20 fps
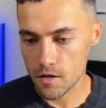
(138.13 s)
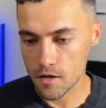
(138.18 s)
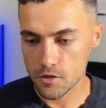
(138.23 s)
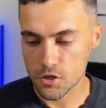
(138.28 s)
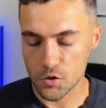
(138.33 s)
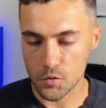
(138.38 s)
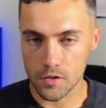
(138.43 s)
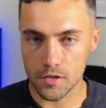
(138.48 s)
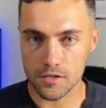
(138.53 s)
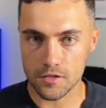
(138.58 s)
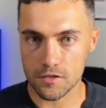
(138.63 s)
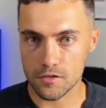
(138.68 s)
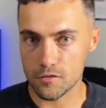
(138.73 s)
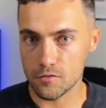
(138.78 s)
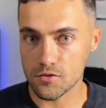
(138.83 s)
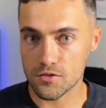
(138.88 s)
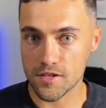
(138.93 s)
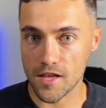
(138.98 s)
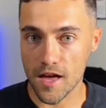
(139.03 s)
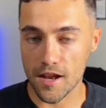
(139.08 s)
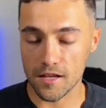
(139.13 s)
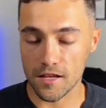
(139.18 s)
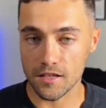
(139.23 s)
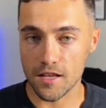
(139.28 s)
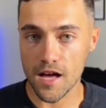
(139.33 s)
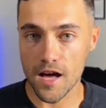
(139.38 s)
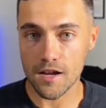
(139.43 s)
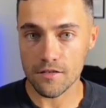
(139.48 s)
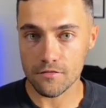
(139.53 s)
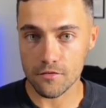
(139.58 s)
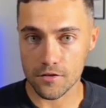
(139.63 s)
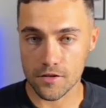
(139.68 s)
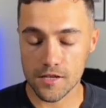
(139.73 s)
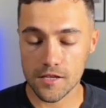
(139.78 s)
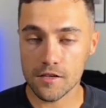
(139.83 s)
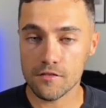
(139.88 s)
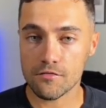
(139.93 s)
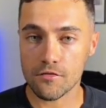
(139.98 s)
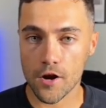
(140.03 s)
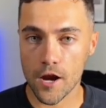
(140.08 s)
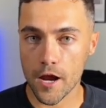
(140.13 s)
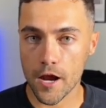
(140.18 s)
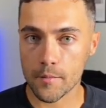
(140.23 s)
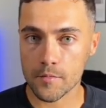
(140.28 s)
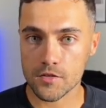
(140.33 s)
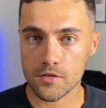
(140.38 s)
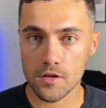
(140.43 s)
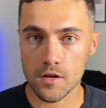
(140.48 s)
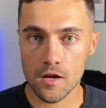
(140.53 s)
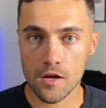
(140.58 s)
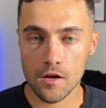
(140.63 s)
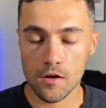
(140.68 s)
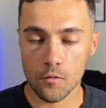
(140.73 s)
So we like to use that a lot for keyframes.